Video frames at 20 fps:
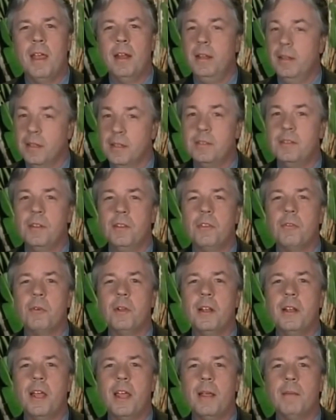And he listed
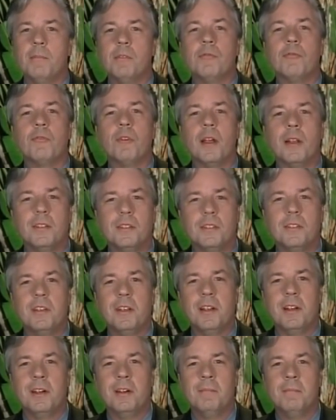three names, Fred
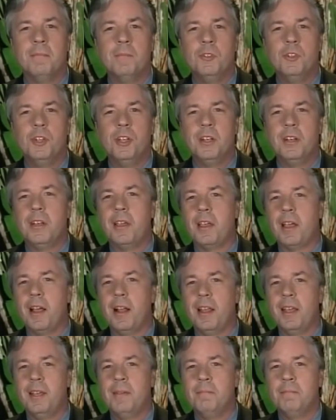Astaire, Gene
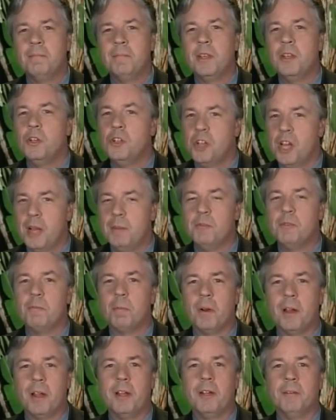Kelly, and James
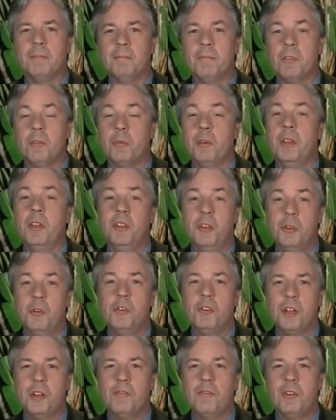Brown. Uh, three oh.
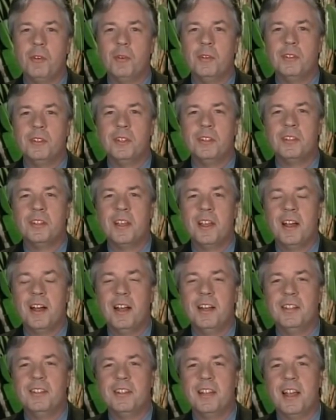huge influences
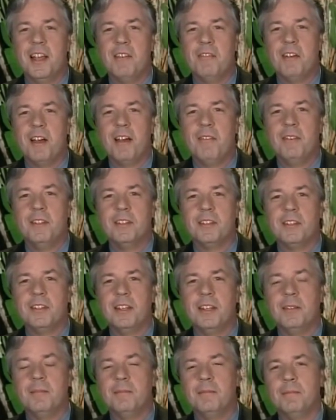on his life,
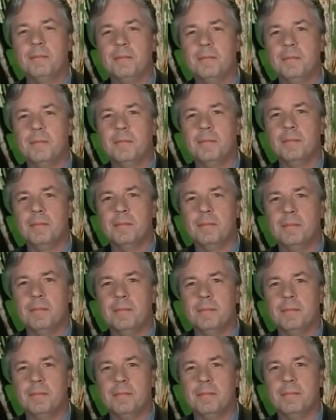obviously. Yeah, I knew James
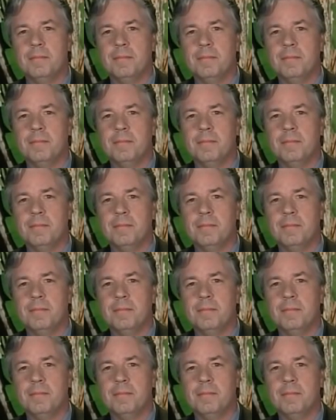Brown